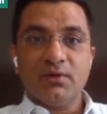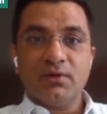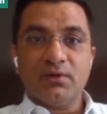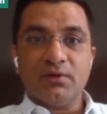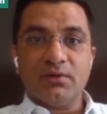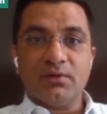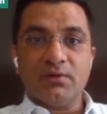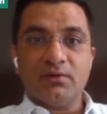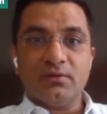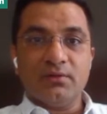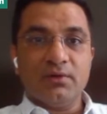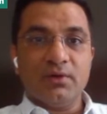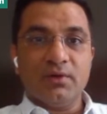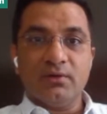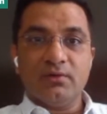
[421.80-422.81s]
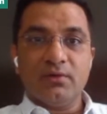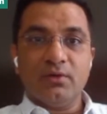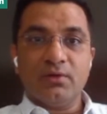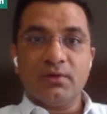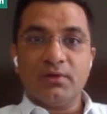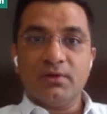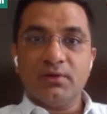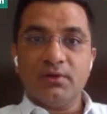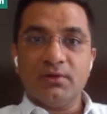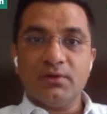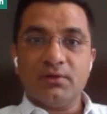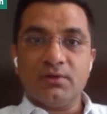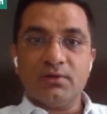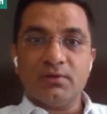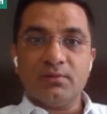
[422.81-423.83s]
learn, or
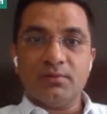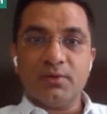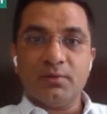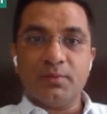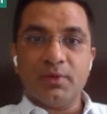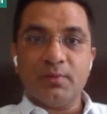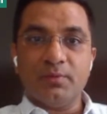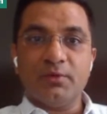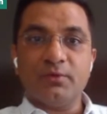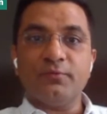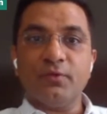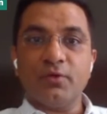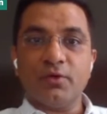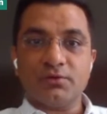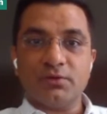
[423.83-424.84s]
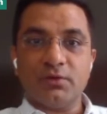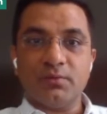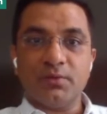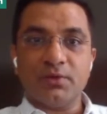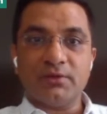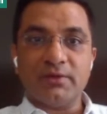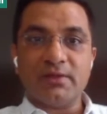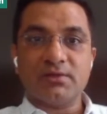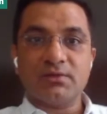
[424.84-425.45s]
really be able to focus on, because